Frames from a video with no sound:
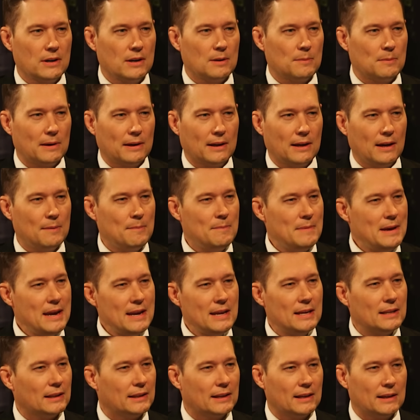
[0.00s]
And I'm like,
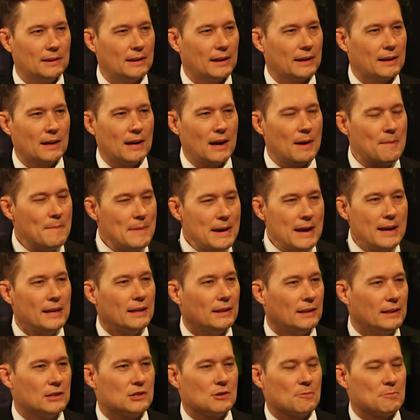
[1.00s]
immediately
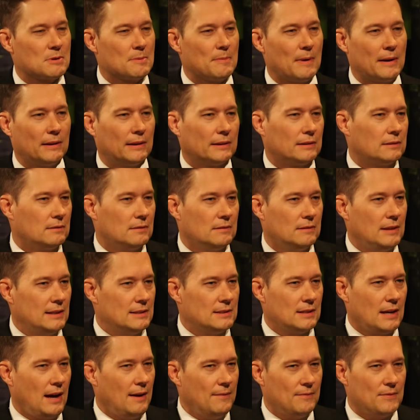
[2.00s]
it jumps in my mind, like,
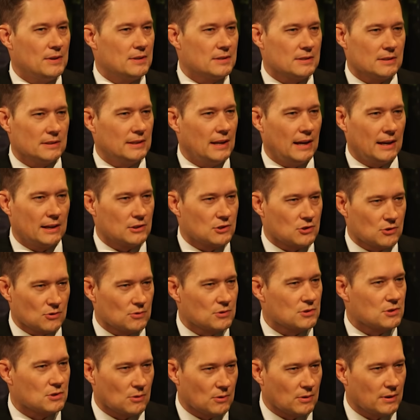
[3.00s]
that's obviously not a true
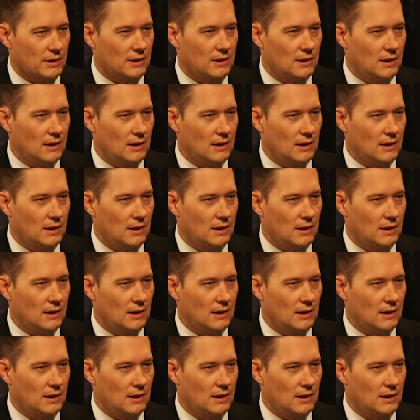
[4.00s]
story.